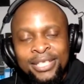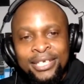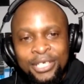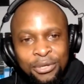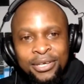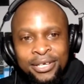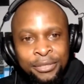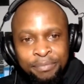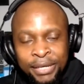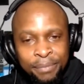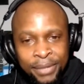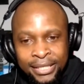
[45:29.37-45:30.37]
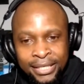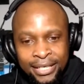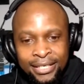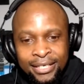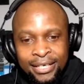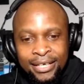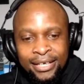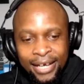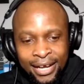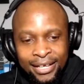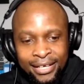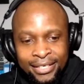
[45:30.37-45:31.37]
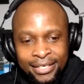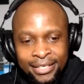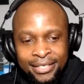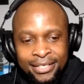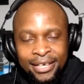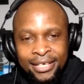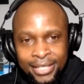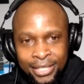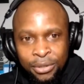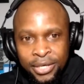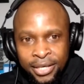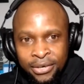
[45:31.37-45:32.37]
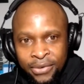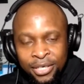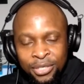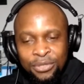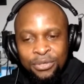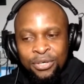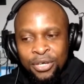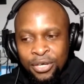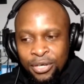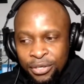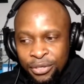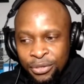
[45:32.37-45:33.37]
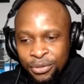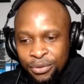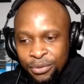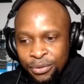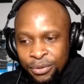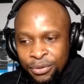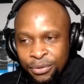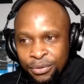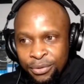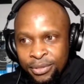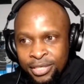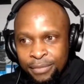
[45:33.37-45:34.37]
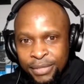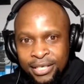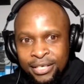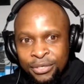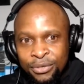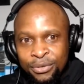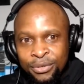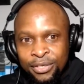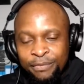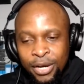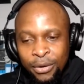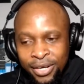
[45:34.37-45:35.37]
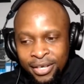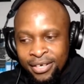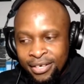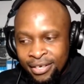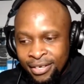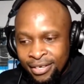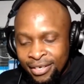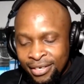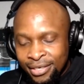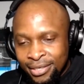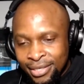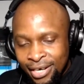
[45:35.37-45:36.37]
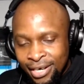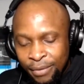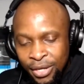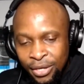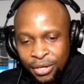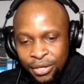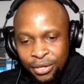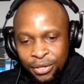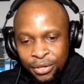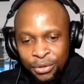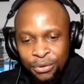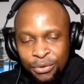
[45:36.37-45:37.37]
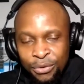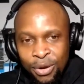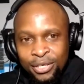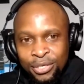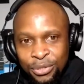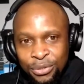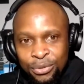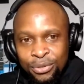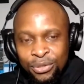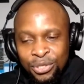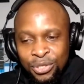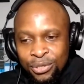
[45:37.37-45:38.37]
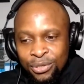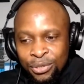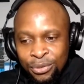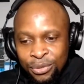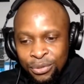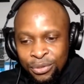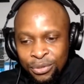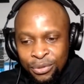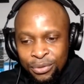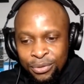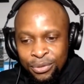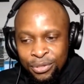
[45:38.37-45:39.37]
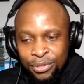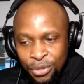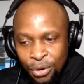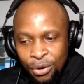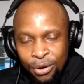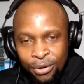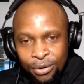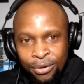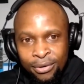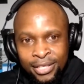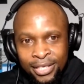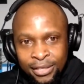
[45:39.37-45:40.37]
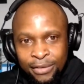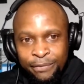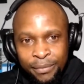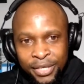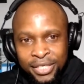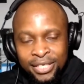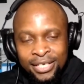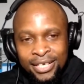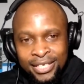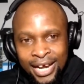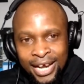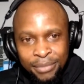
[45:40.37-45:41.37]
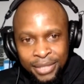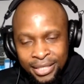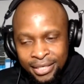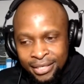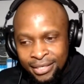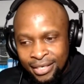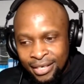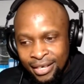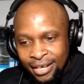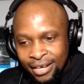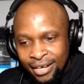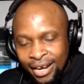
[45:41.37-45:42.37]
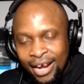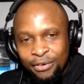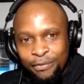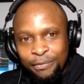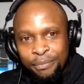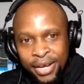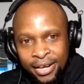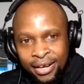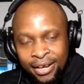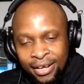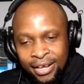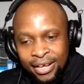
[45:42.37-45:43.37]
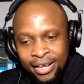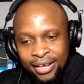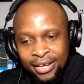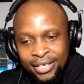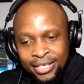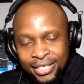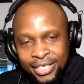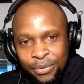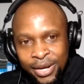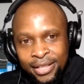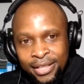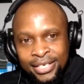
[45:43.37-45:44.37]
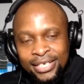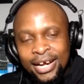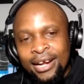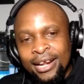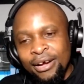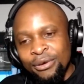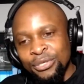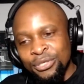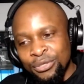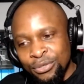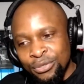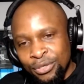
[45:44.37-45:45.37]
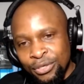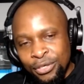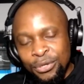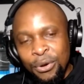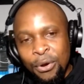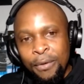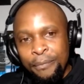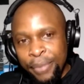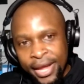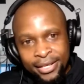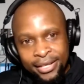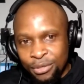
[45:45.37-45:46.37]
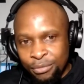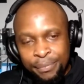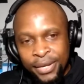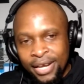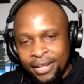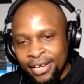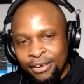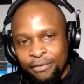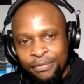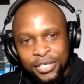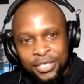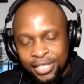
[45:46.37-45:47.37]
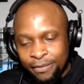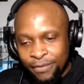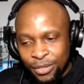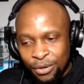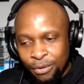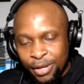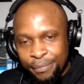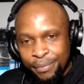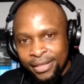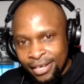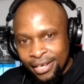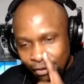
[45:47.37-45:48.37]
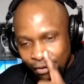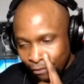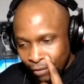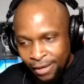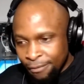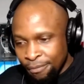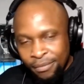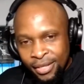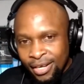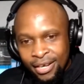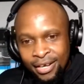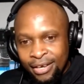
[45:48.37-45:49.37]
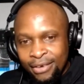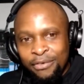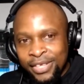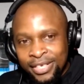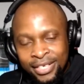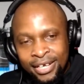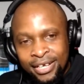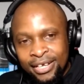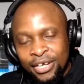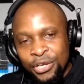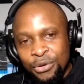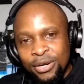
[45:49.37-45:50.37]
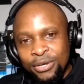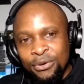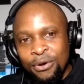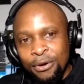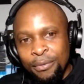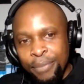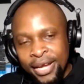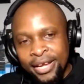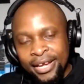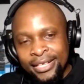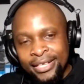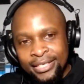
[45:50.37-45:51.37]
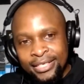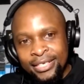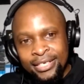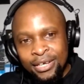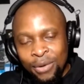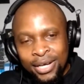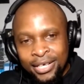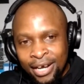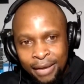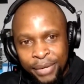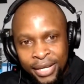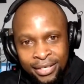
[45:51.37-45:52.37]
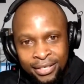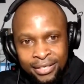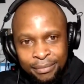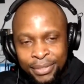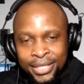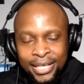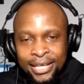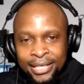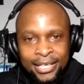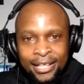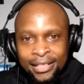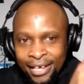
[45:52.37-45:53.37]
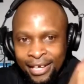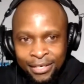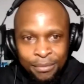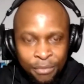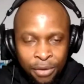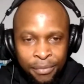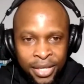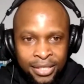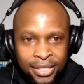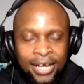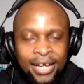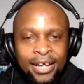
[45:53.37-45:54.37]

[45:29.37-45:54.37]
historians, but basically canary is a historian, right? So you typically if you are working in an industrial setup, you would want to store or this information in a time series kind of manner, in such a way that it allows you to go back. So maybe at the end of the shift, or maybe at the end of the day, you want to go back and see what happened precisely at that moment,